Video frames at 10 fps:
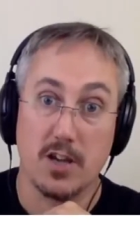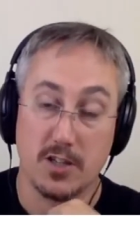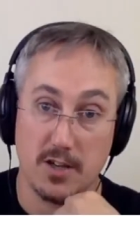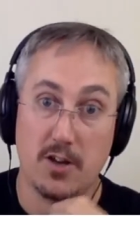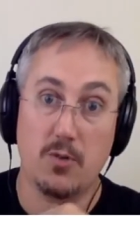
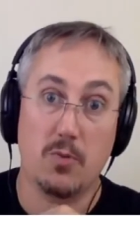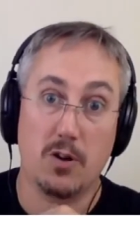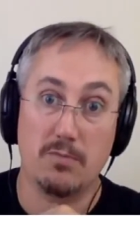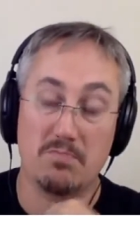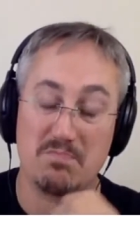You know
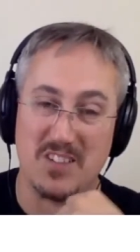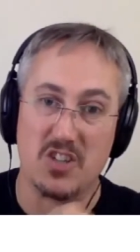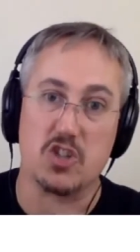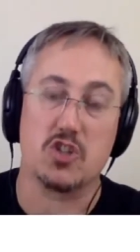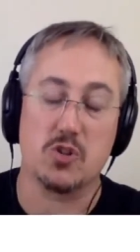what?
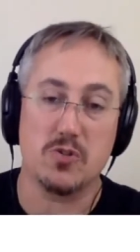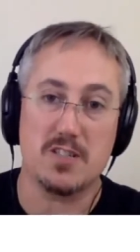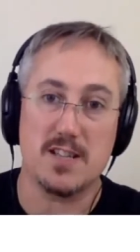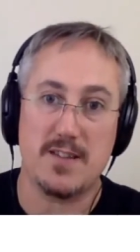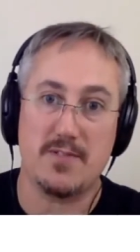
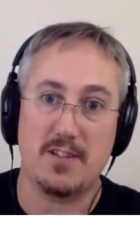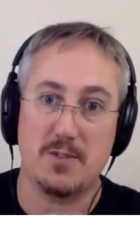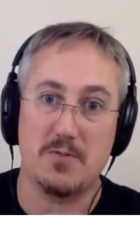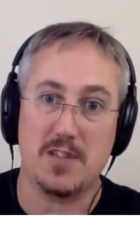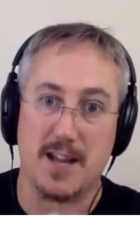Insurers never
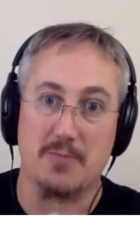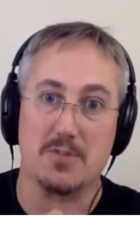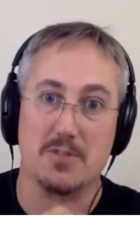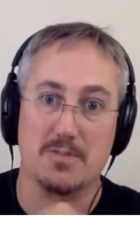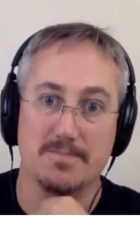lose out.